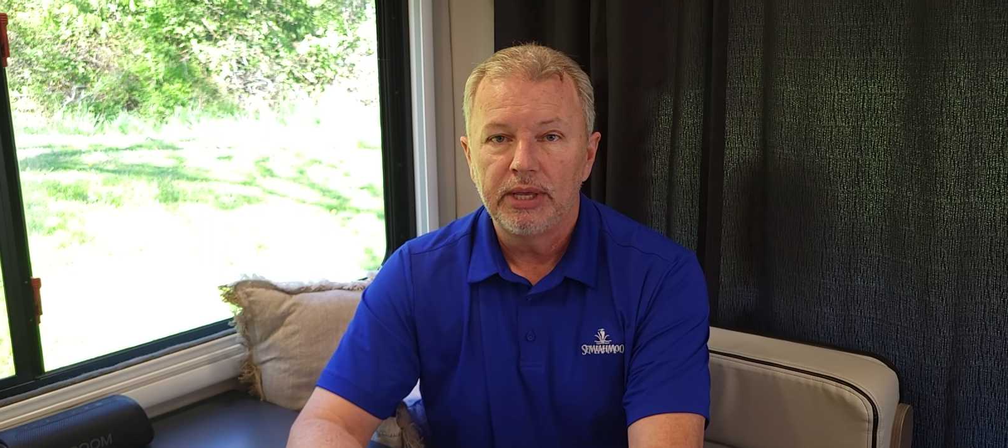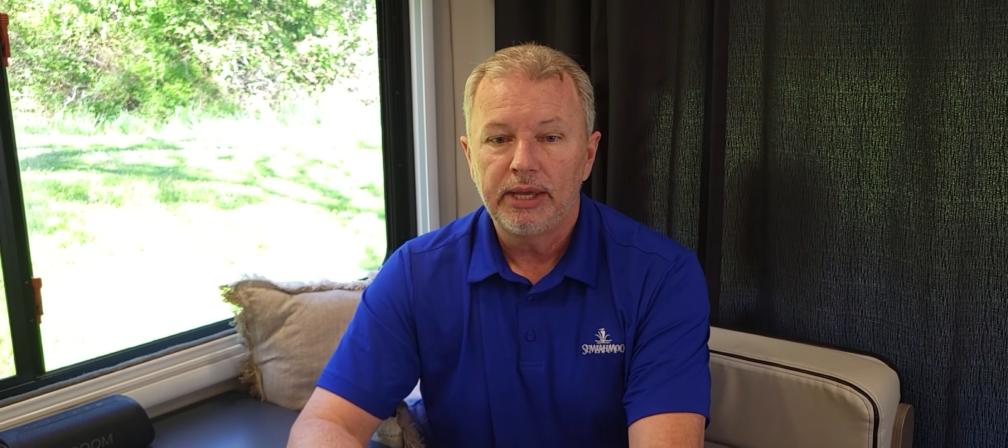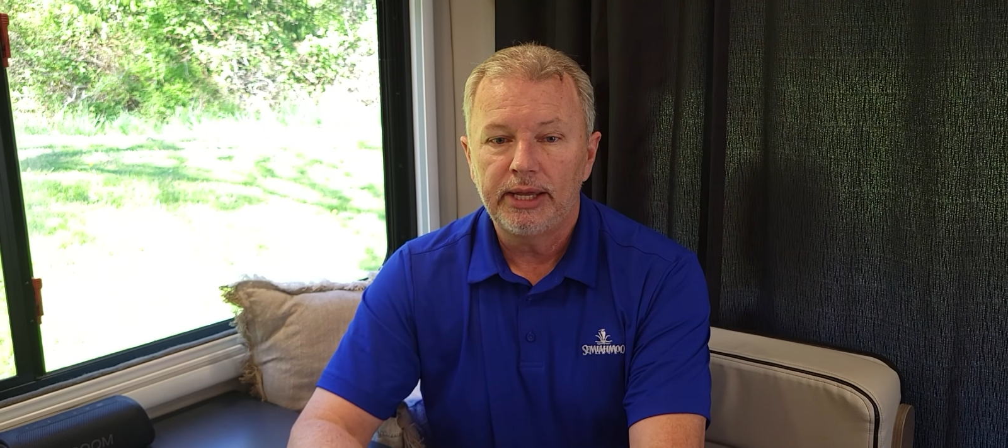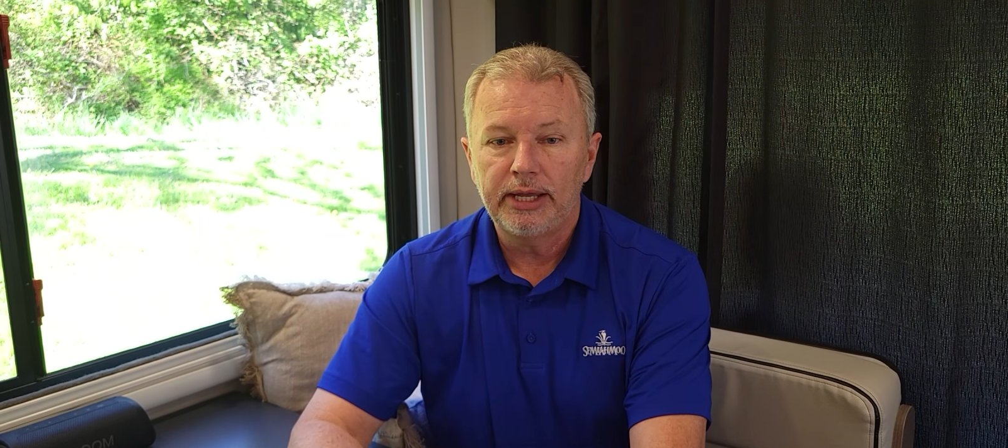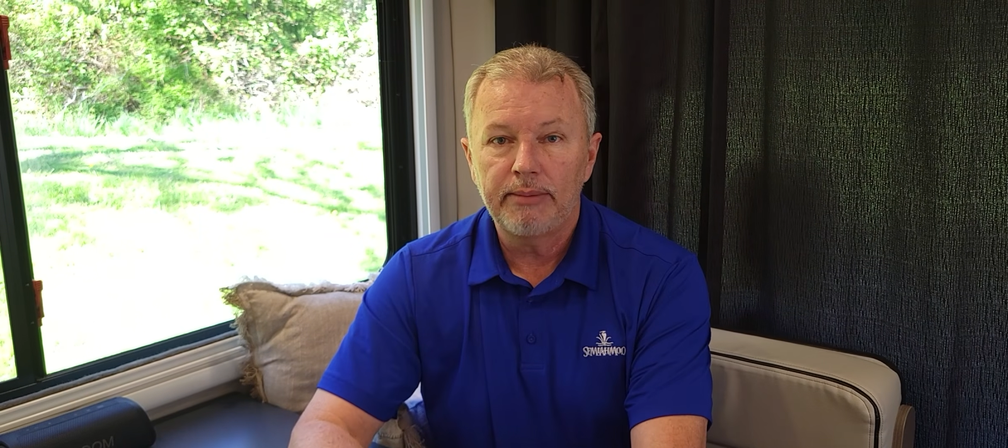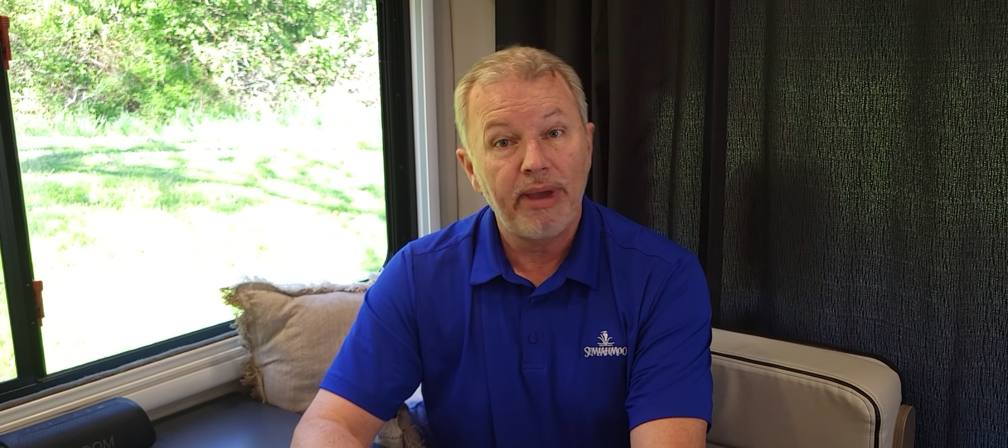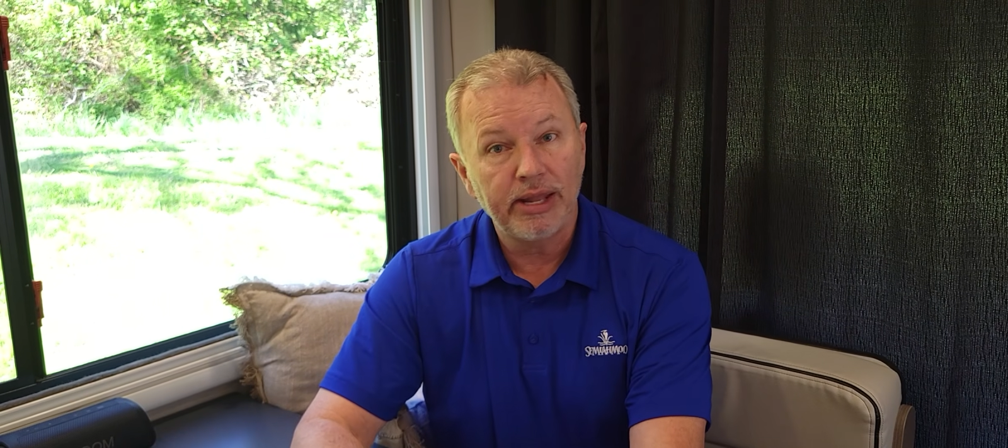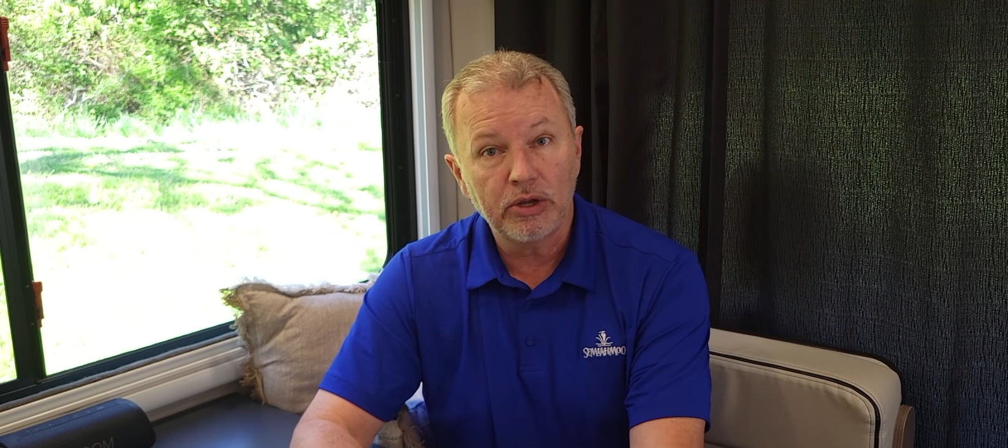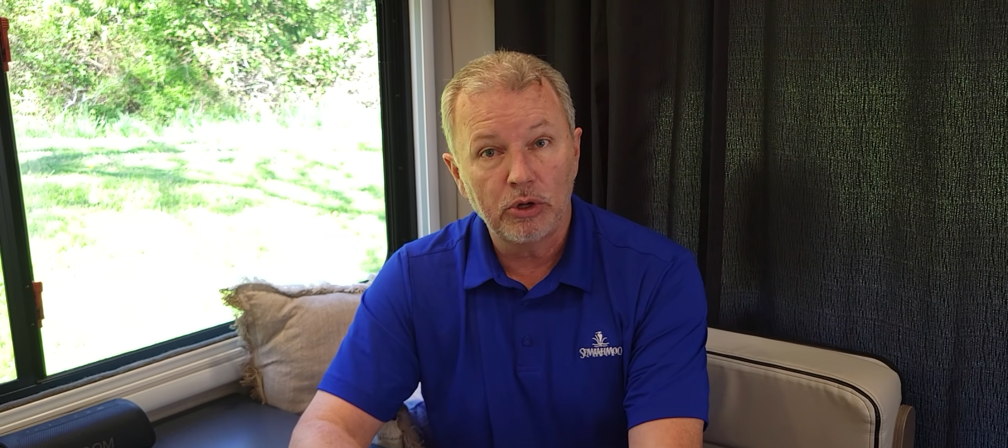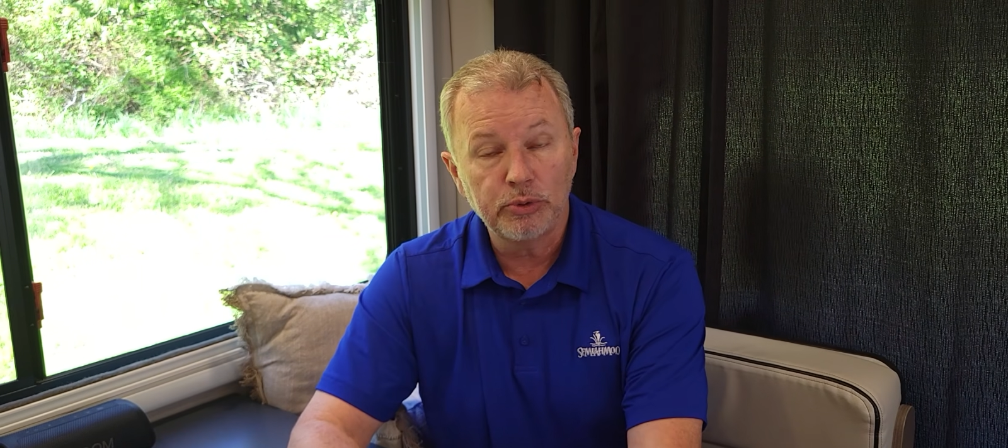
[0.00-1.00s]

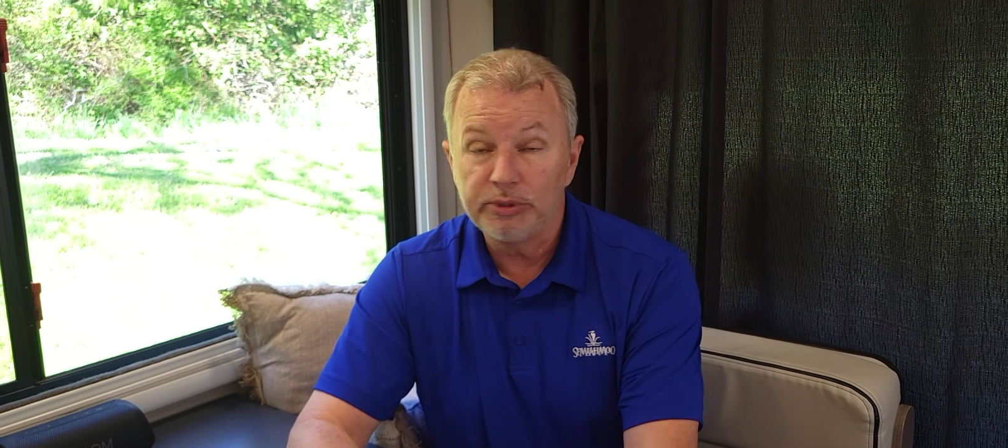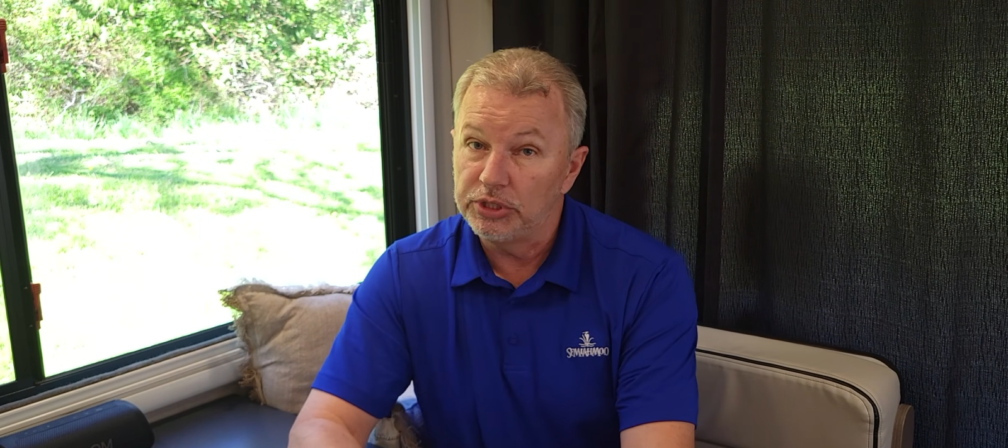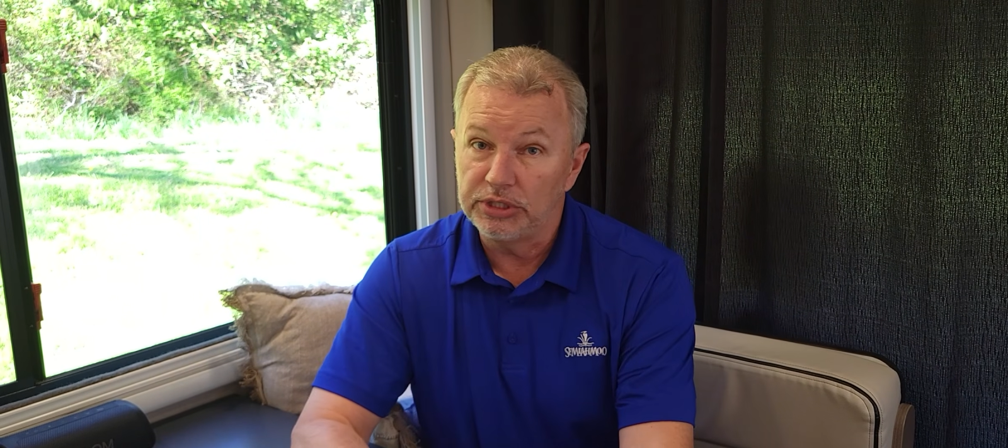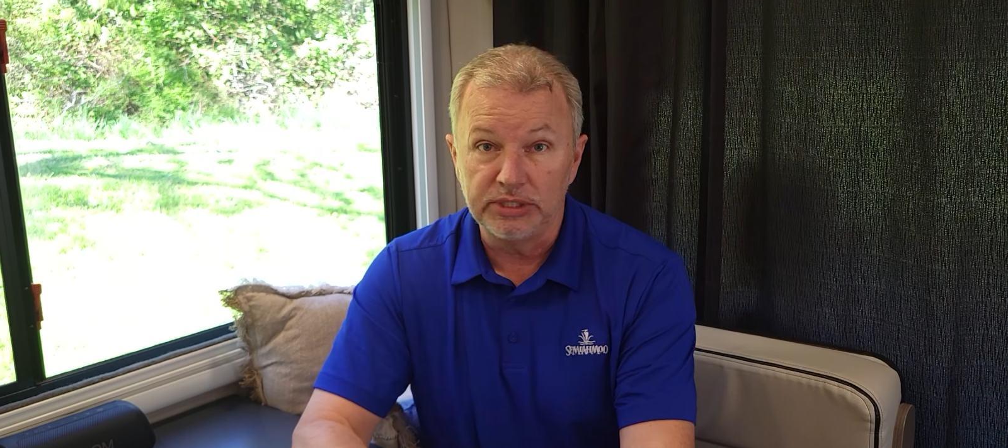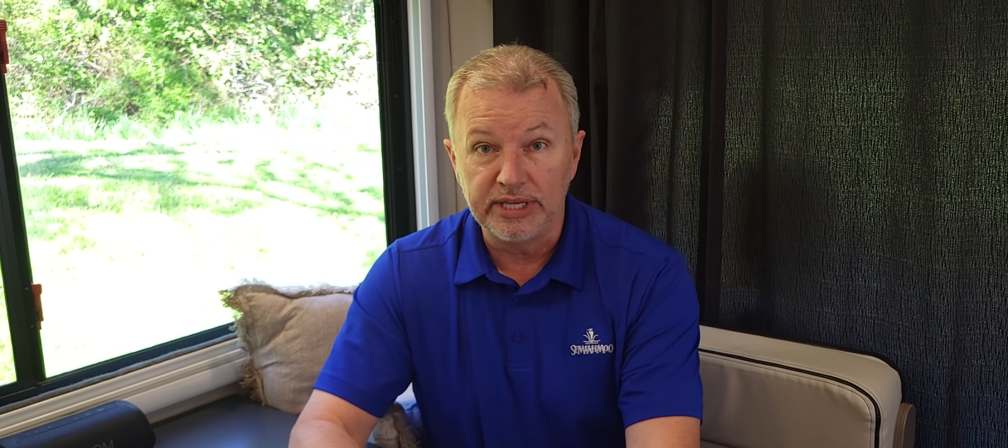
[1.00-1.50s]
And Coachman just